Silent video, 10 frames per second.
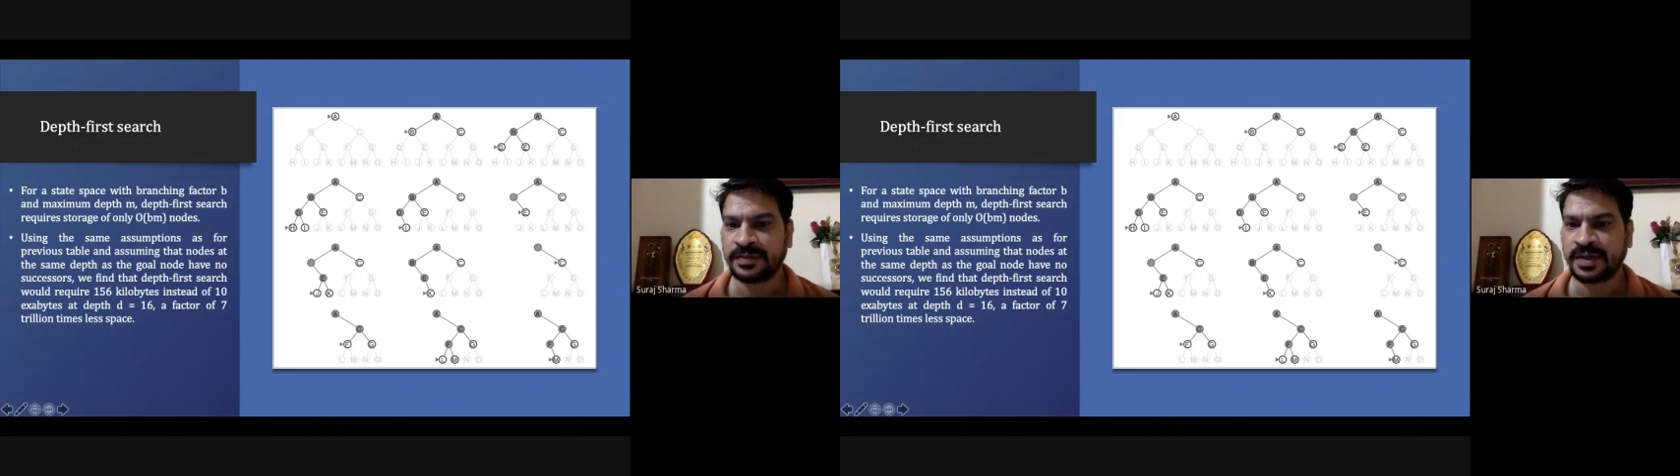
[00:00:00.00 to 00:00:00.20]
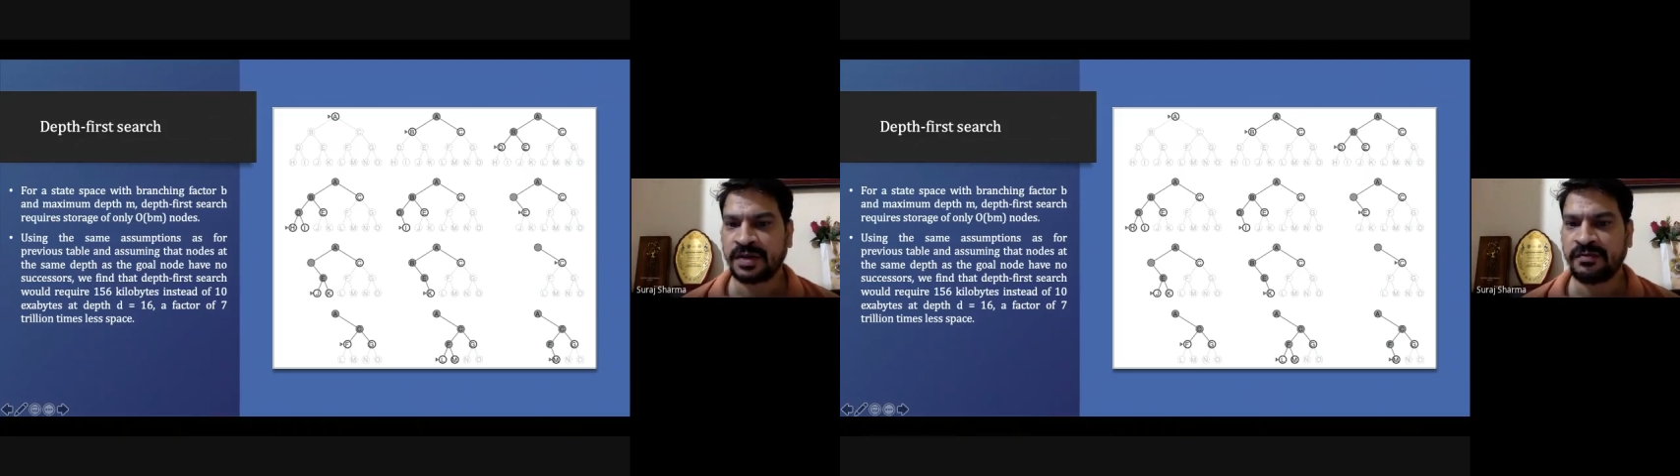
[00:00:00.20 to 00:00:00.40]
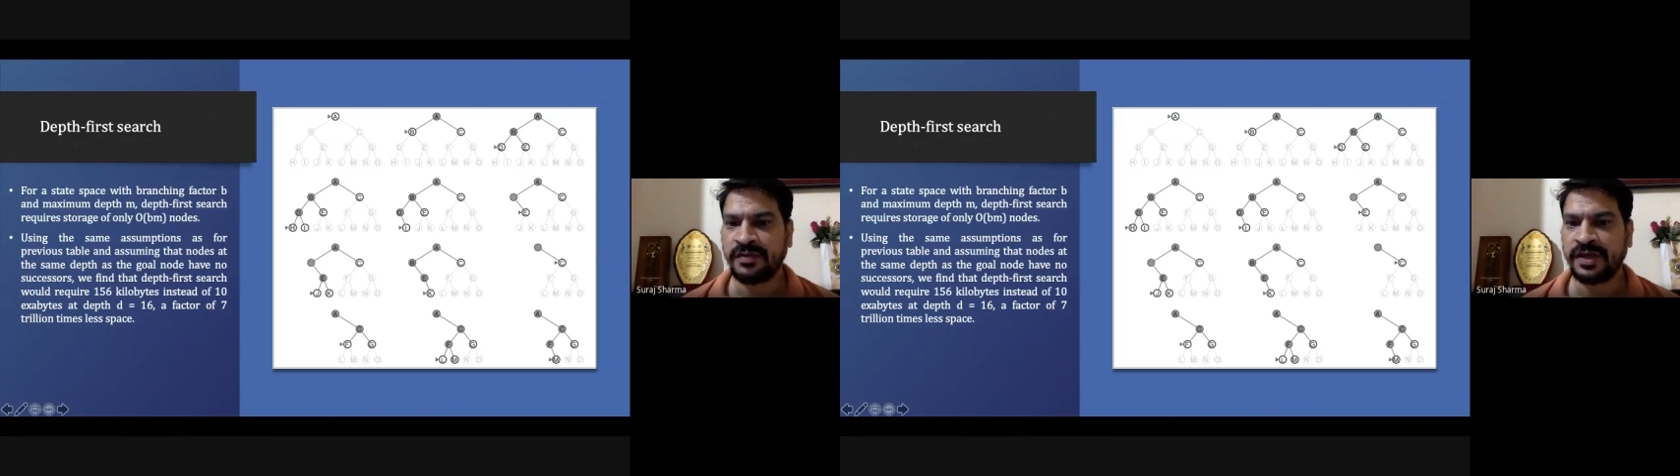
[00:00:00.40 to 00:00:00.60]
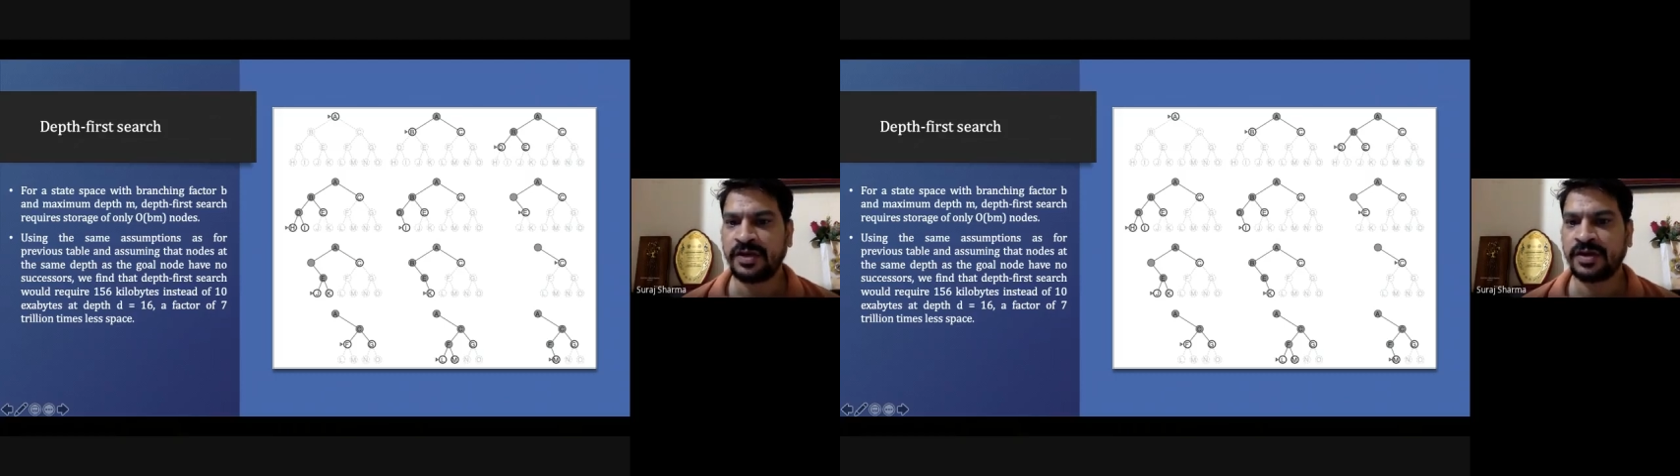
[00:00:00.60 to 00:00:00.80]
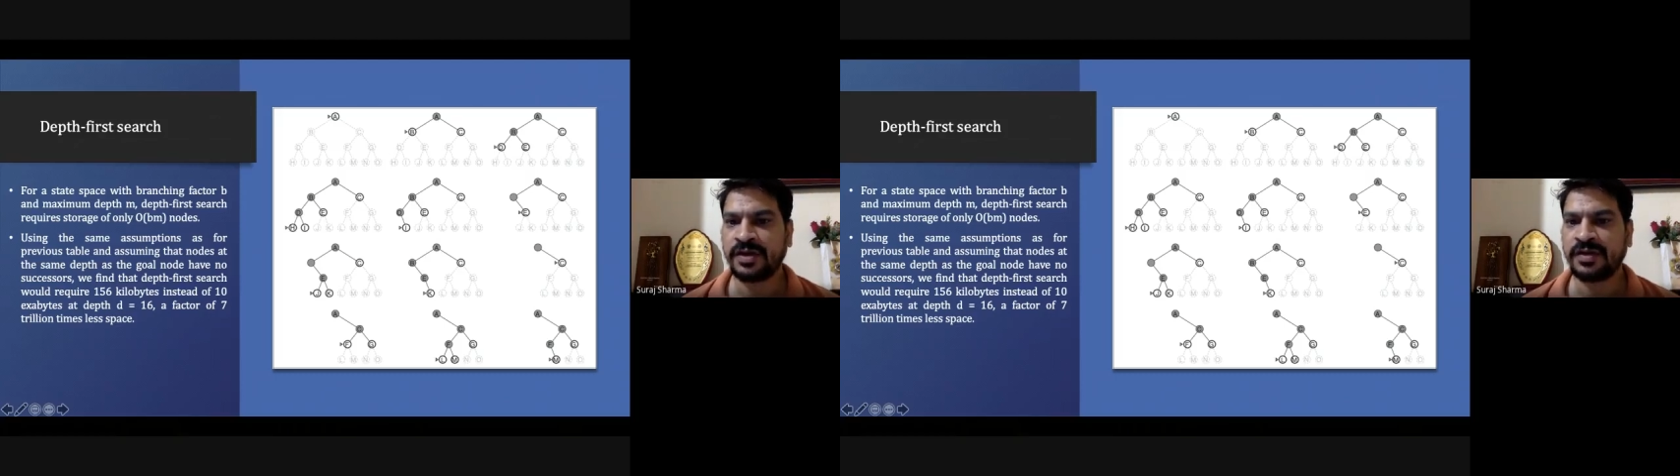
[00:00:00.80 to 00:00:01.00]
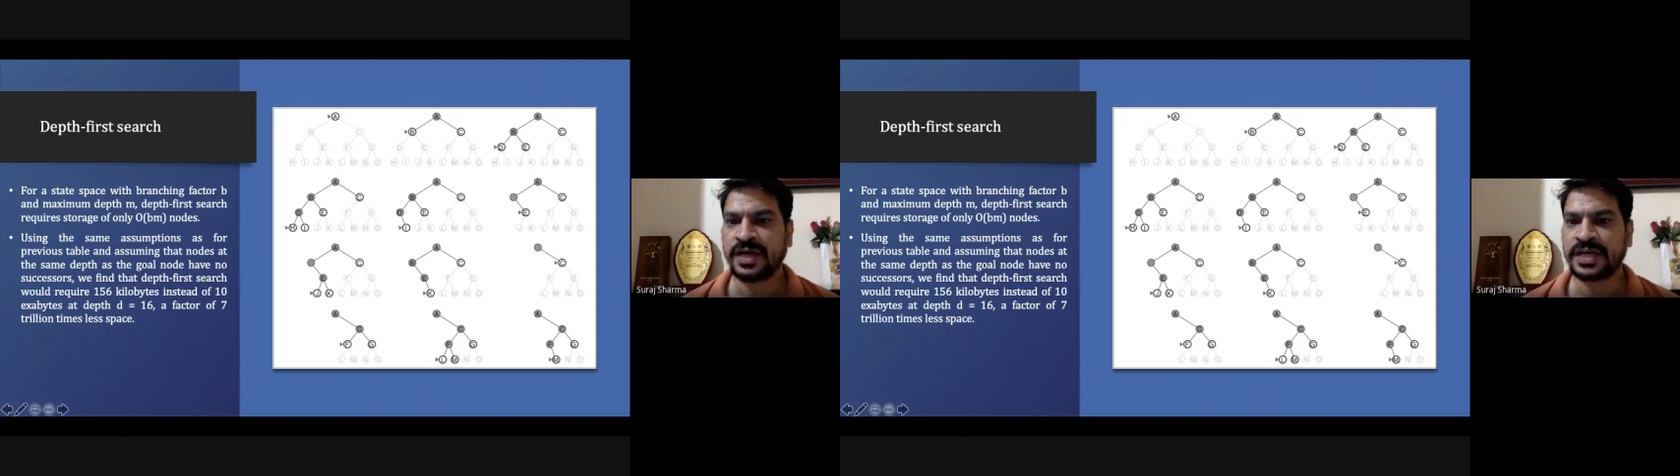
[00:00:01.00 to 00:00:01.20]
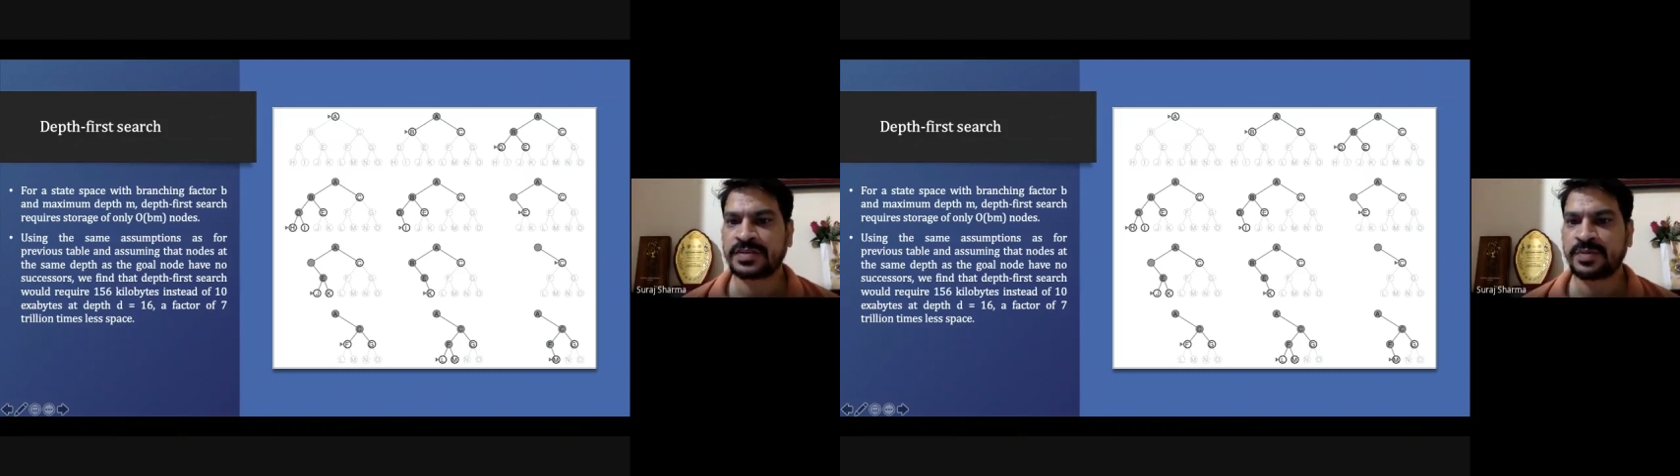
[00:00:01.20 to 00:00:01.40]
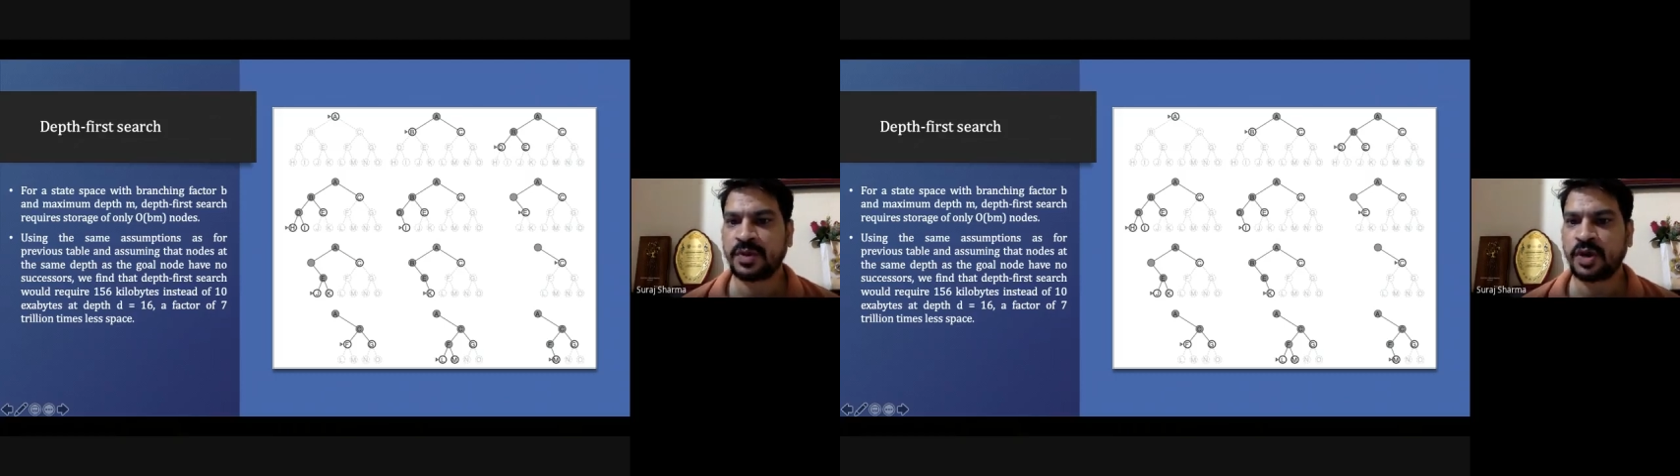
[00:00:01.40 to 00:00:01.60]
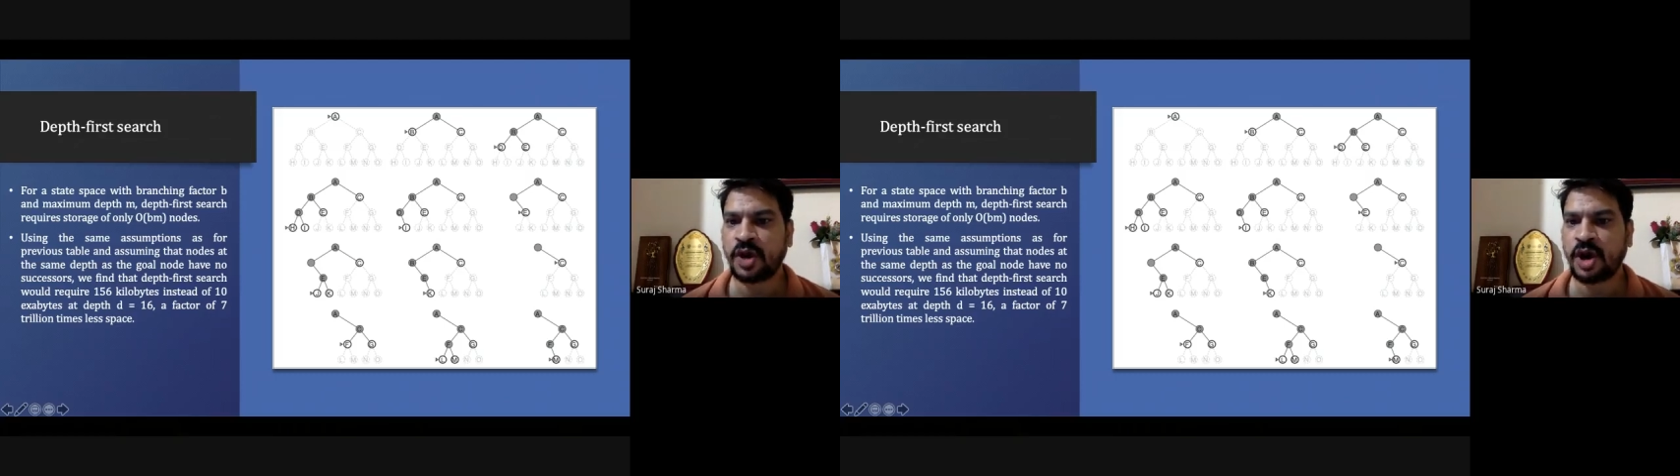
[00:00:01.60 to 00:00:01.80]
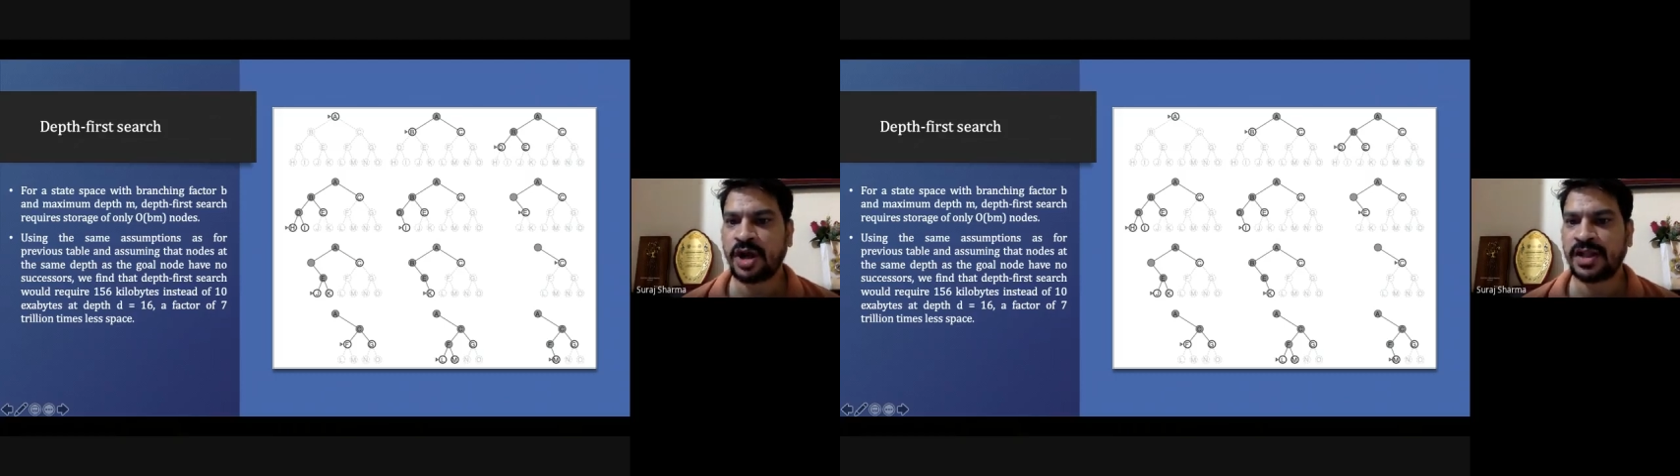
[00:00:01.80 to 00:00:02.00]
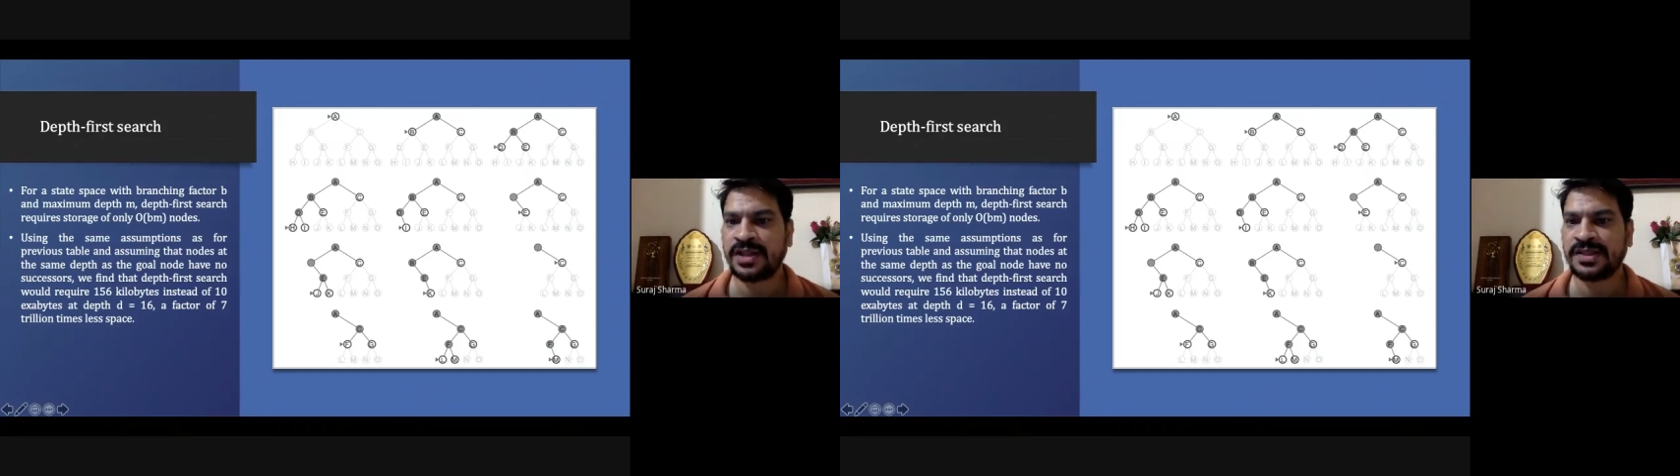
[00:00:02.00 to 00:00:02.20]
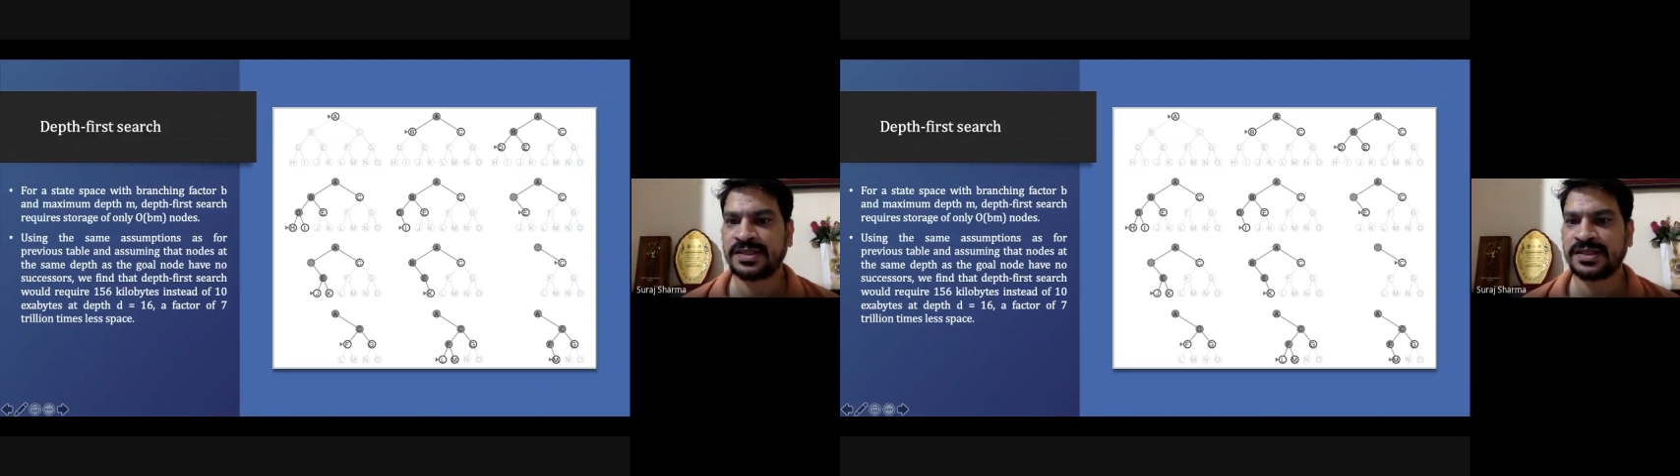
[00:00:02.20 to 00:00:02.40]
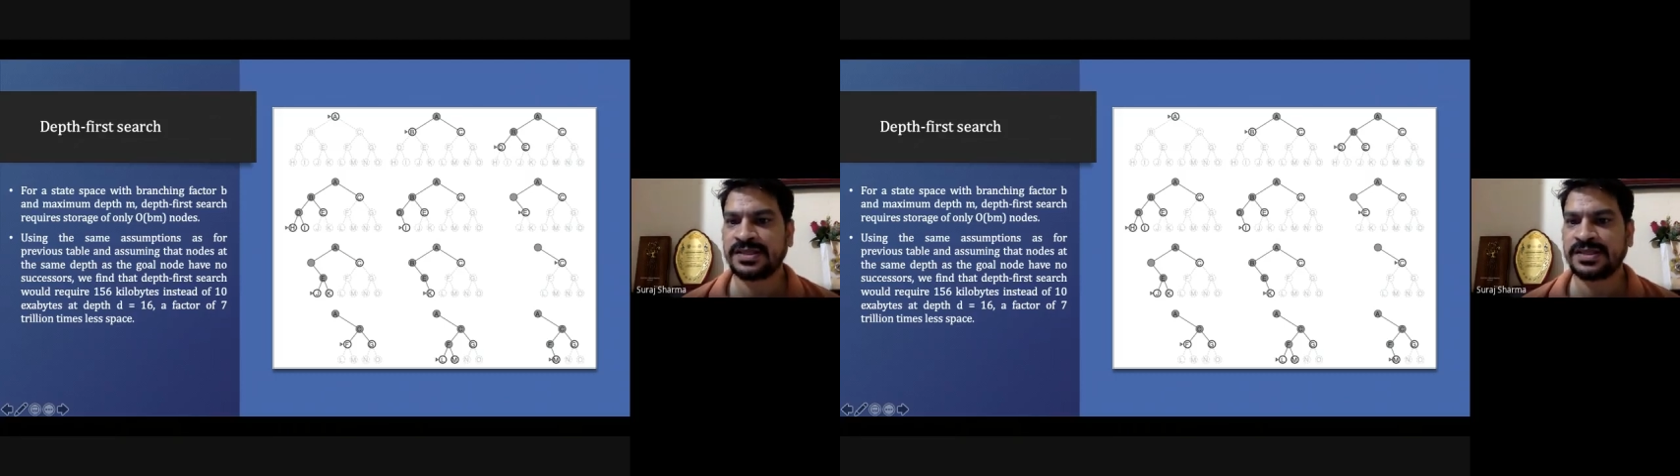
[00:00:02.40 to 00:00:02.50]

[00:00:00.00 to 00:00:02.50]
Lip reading: We'll explore all the